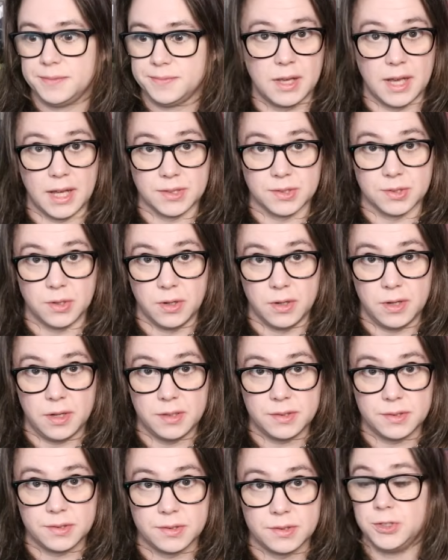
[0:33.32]
cat's gone
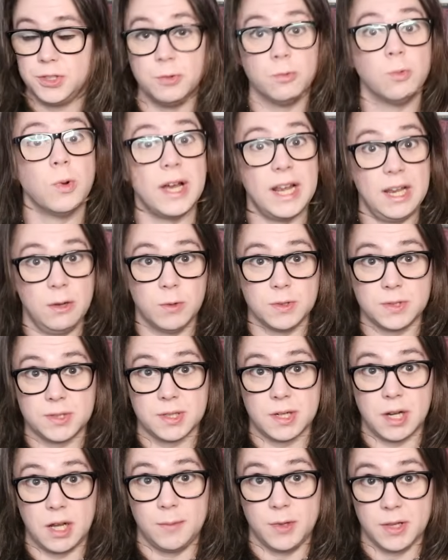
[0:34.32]
nuts. She really wants
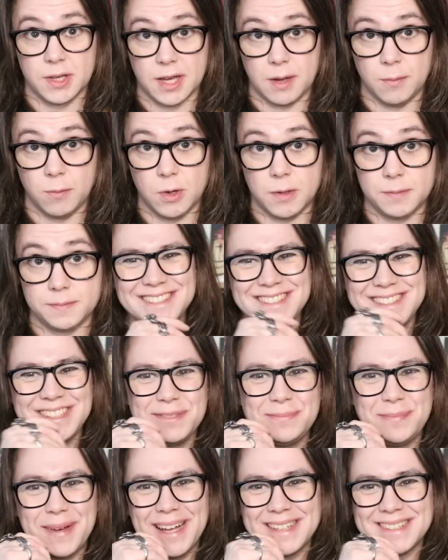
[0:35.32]
to climb on the camera.
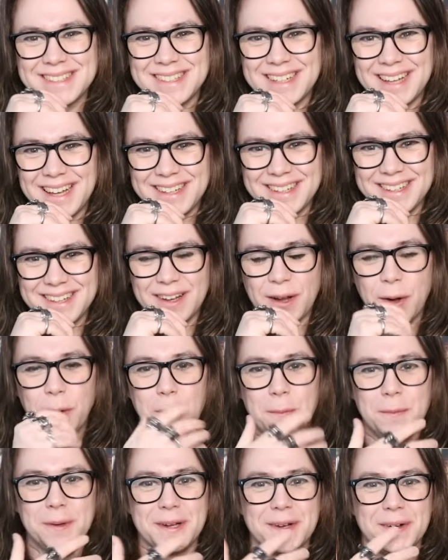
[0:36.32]
She's batting at it.
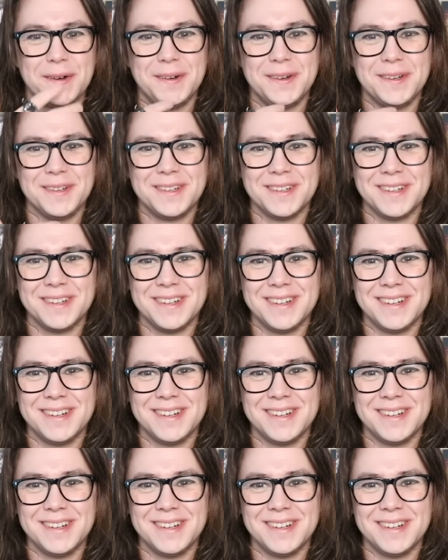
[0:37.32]
Oh my god.